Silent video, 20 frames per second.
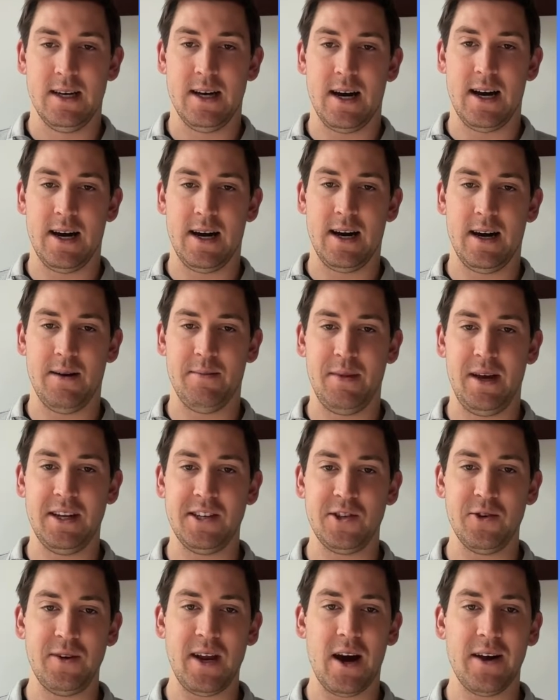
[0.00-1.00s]
And
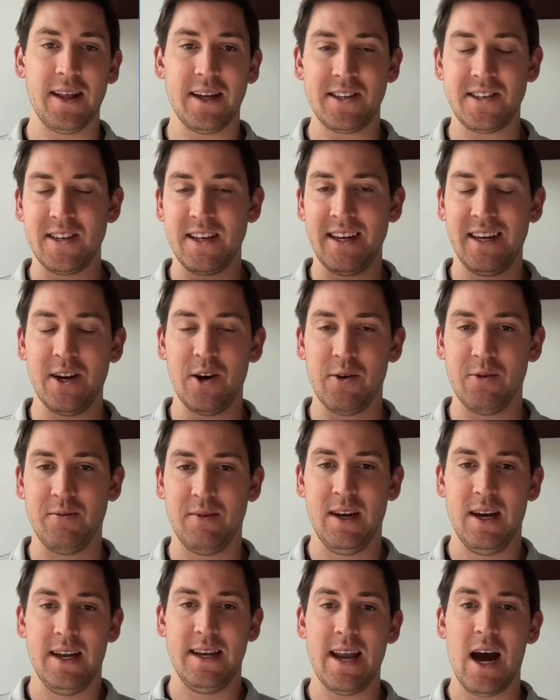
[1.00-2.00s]
so now that's, you know,
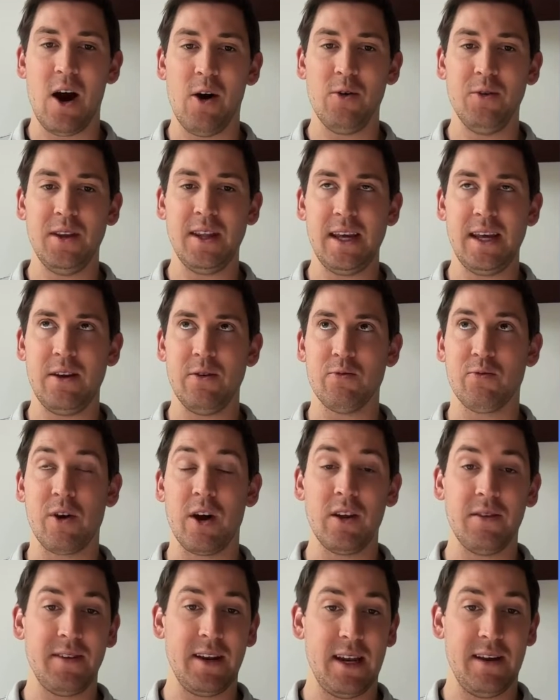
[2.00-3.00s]
not only
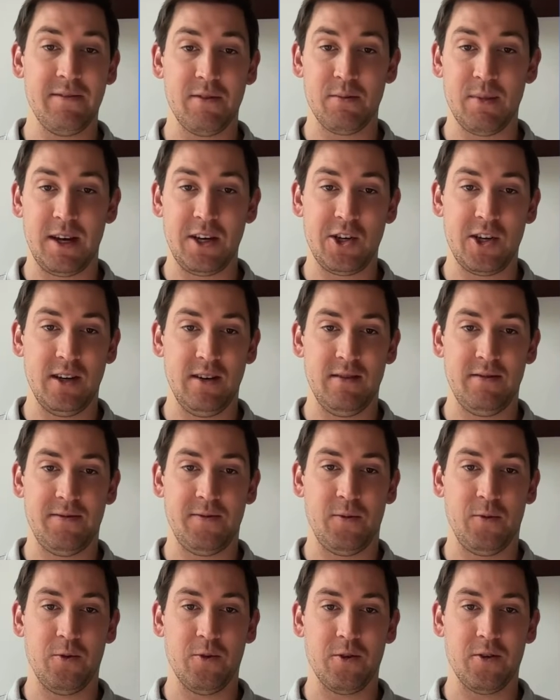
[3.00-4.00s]
relevant information
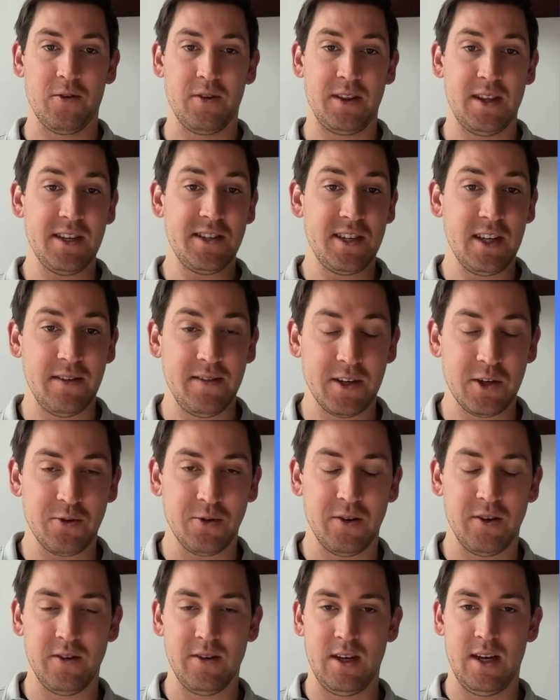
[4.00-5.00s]
for this
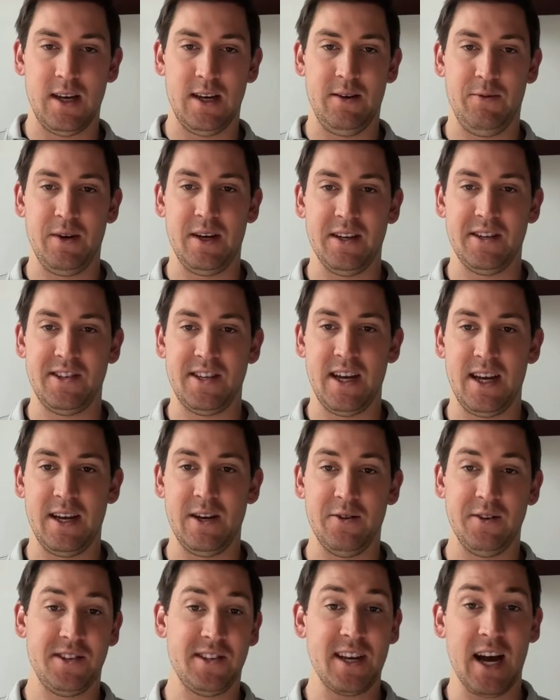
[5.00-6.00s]
individual, we can say, you
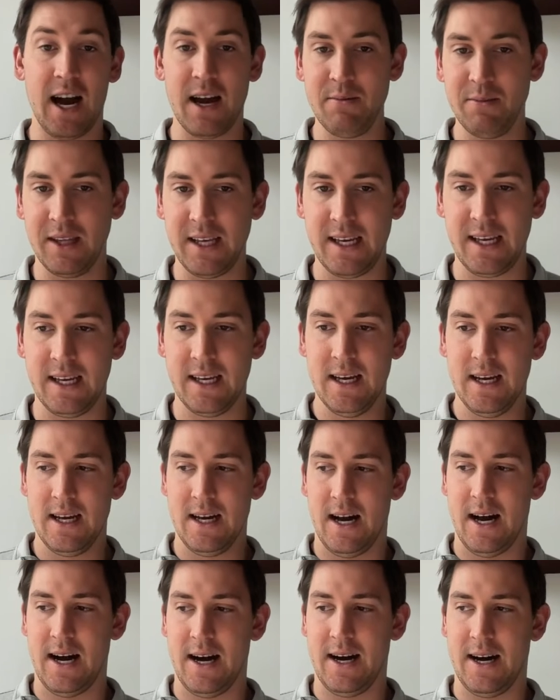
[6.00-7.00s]
know, it's timely,
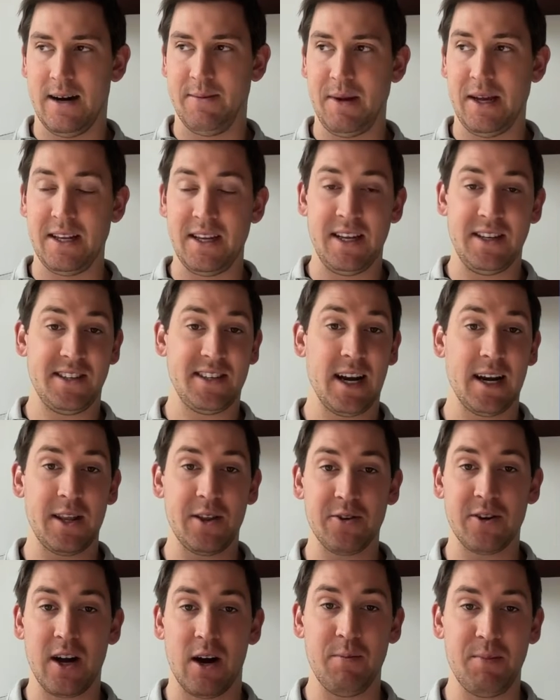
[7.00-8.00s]
it's tied to
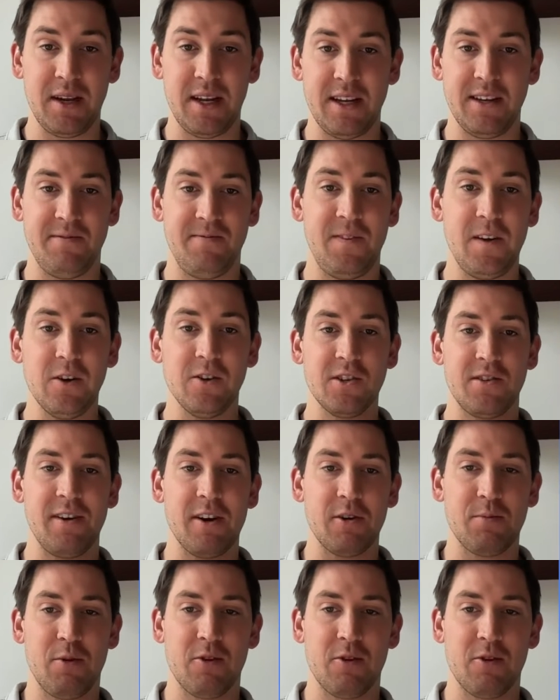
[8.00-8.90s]
their company, it feels very